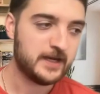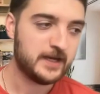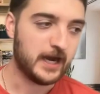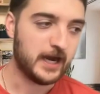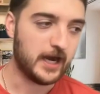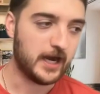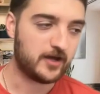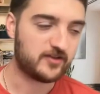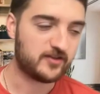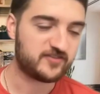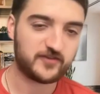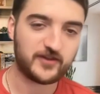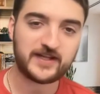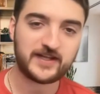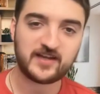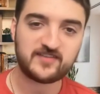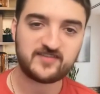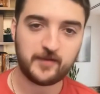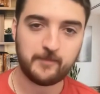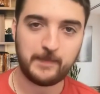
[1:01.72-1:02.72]
Uh, so, like
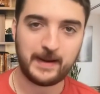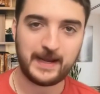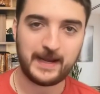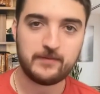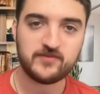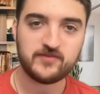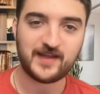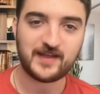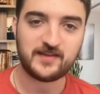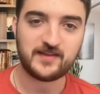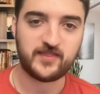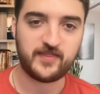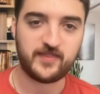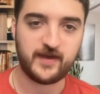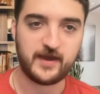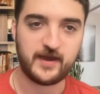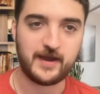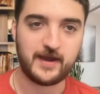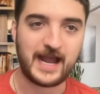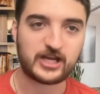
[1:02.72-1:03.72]
I said, my name is
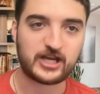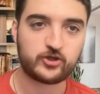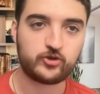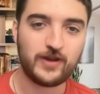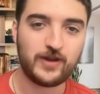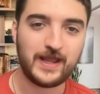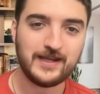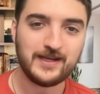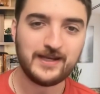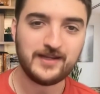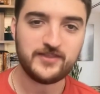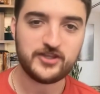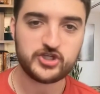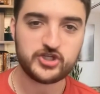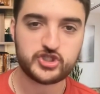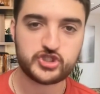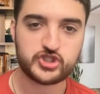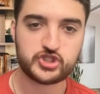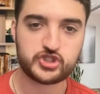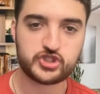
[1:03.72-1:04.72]
Atdhe. I created this
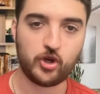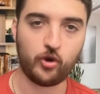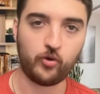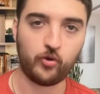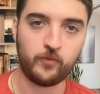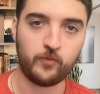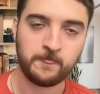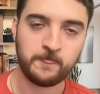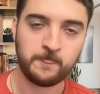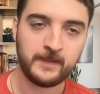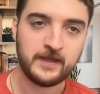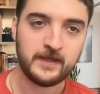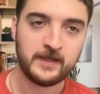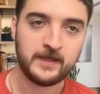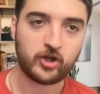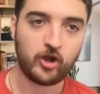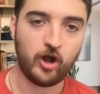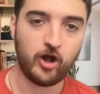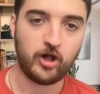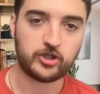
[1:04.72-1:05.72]
show
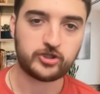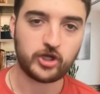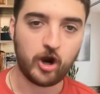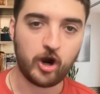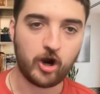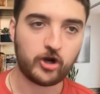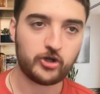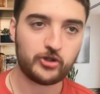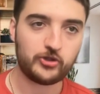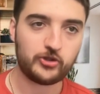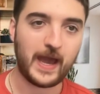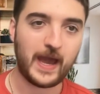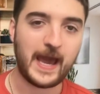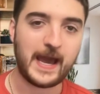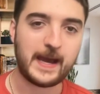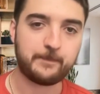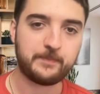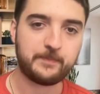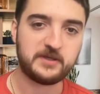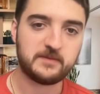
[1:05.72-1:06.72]
called Are You
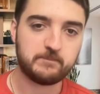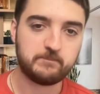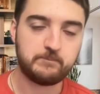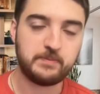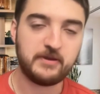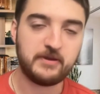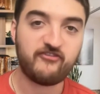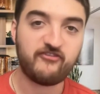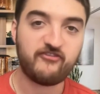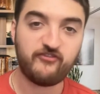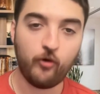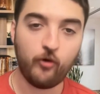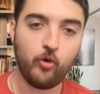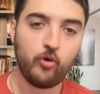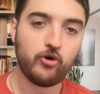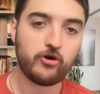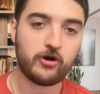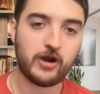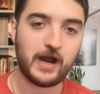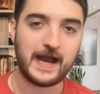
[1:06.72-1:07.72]
Happy
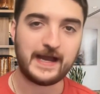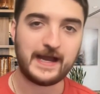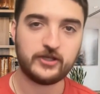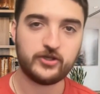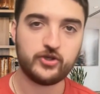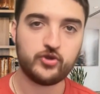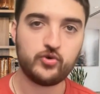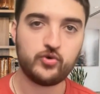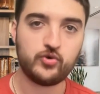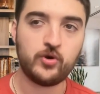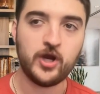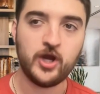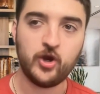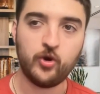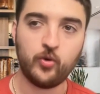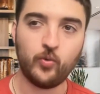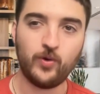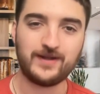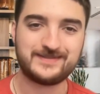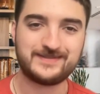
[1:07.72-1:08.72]
before I knew
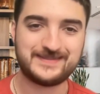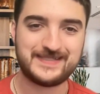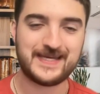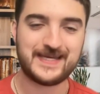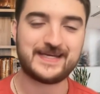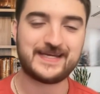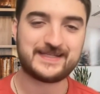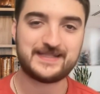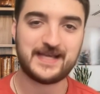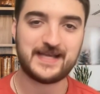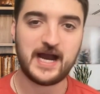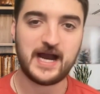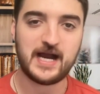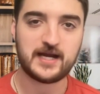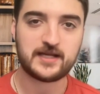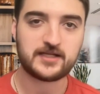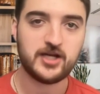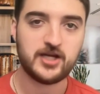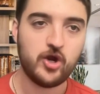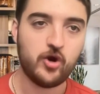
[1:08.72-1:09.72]
what
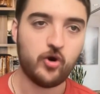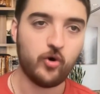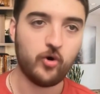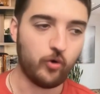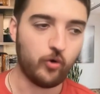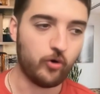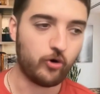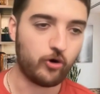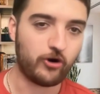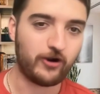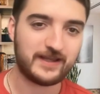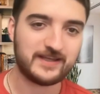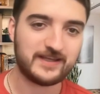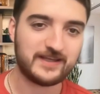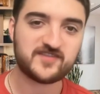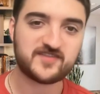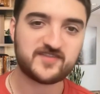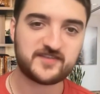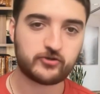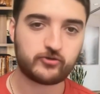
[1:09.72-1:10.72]
TikTok or
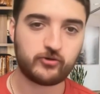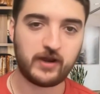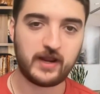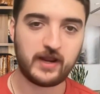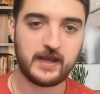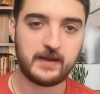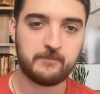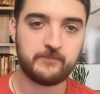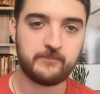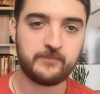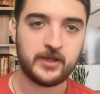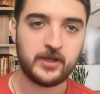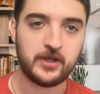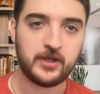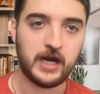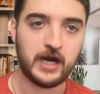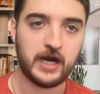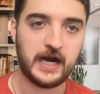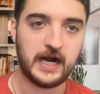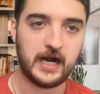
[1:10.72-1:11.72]
Instagram,
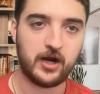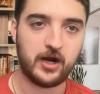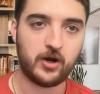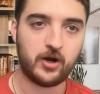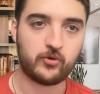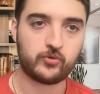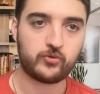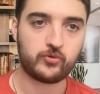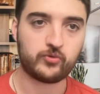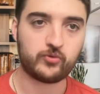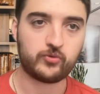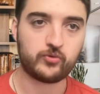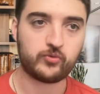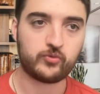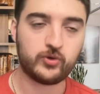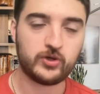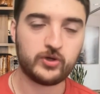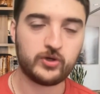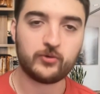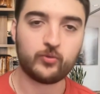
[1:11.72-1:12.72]
uh,
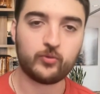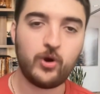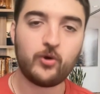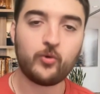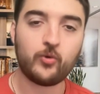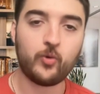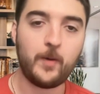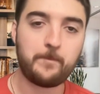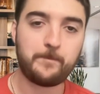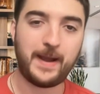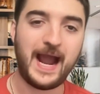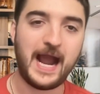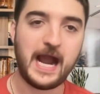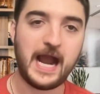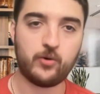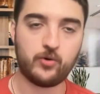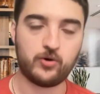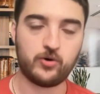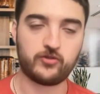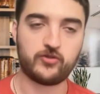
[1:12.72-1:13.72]
re- what, what
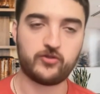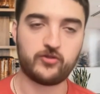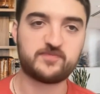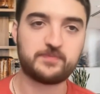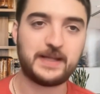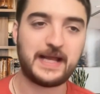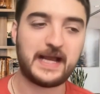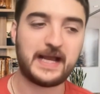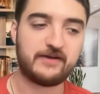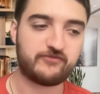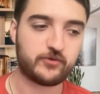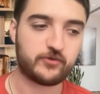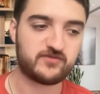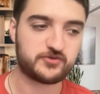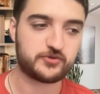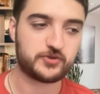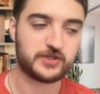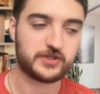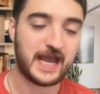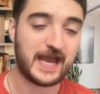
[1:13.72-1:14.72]
power those platforms
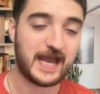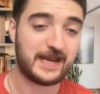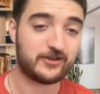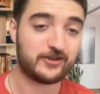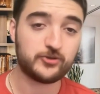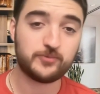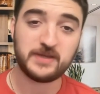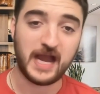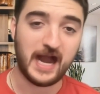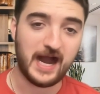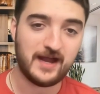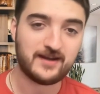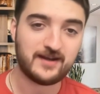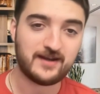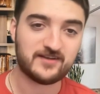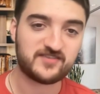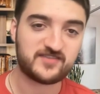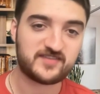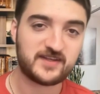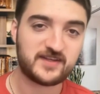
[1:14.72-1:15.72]
really had. To be
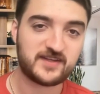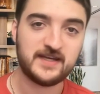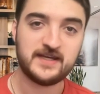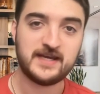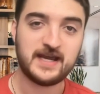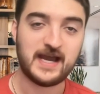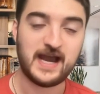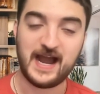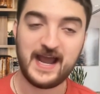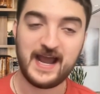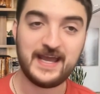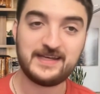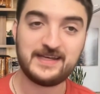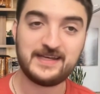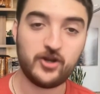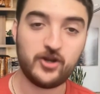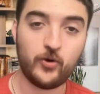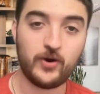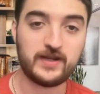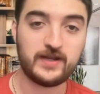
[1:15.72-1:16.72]
honest, I had
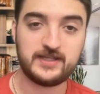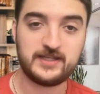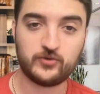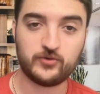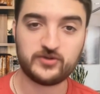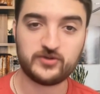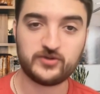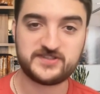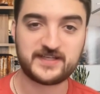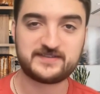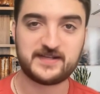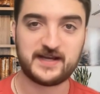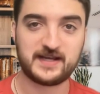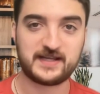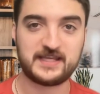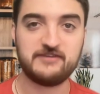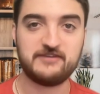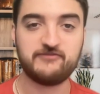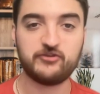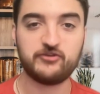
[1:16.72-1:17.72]
no idea what
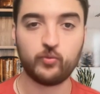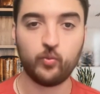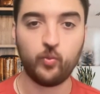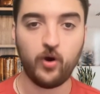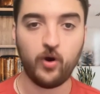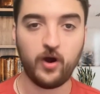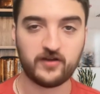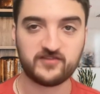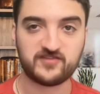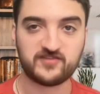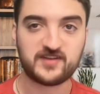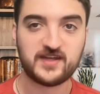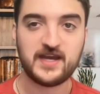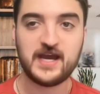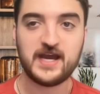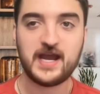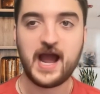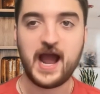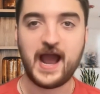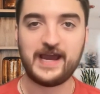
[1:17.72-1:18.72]
TikTok even was.
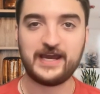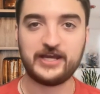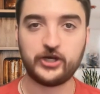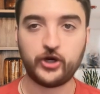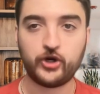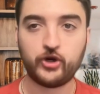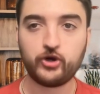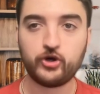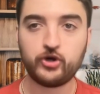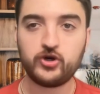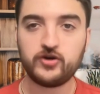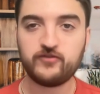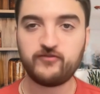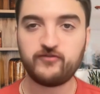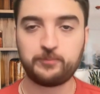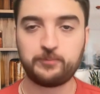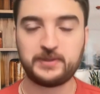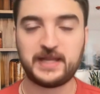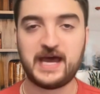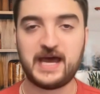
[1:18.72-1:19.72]
I had heard of a
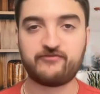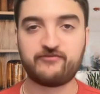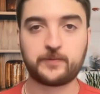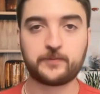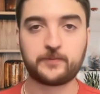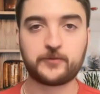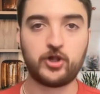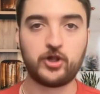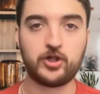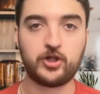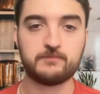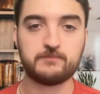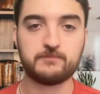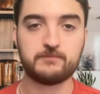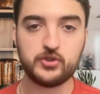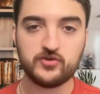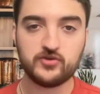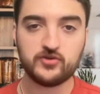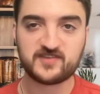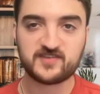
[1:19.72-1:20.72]
platform called
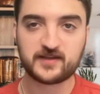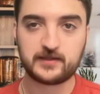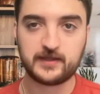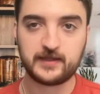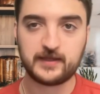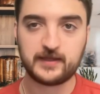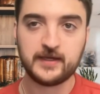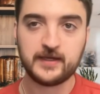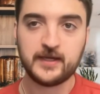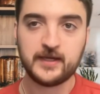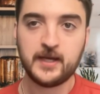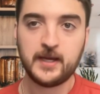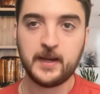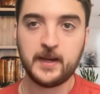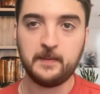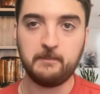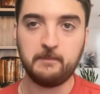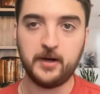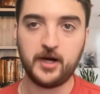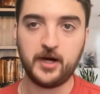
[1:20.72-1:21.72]
Musically,
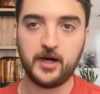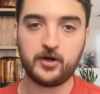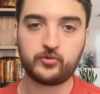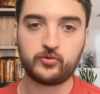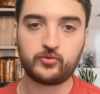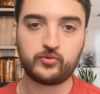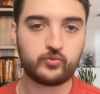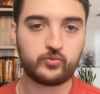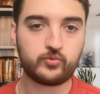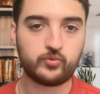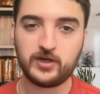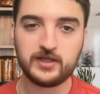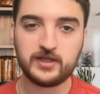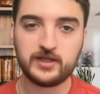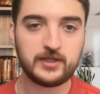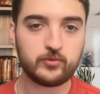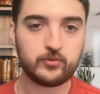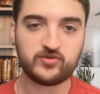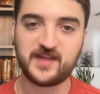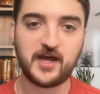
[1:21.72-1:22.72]
but
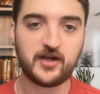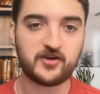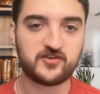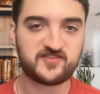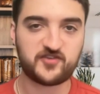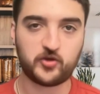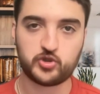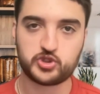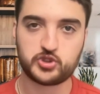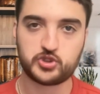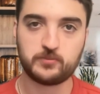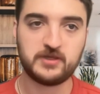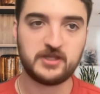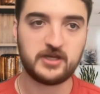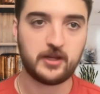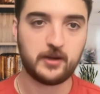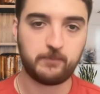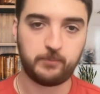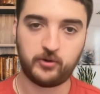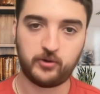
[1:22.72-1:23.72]
really was not a social
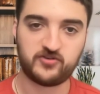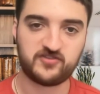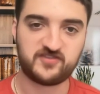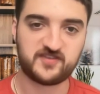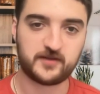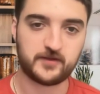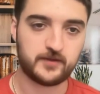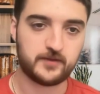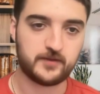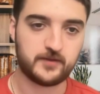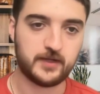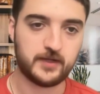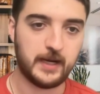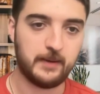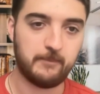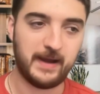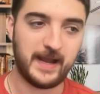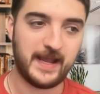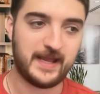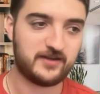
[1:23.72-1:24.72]
media person uh,
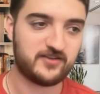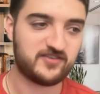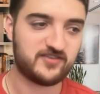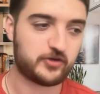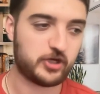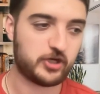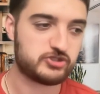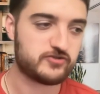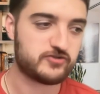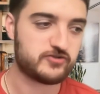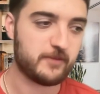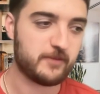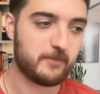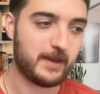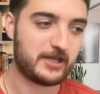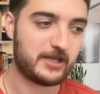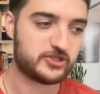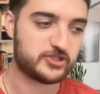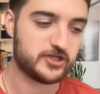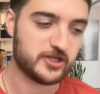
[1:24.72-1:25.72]
by any stretch of the
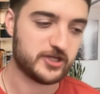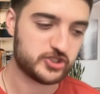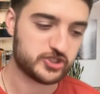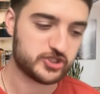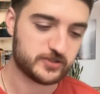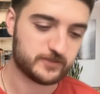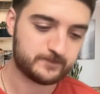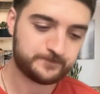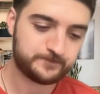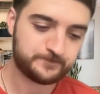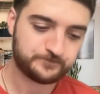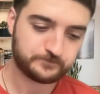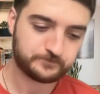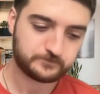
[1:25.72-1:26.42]
imagination.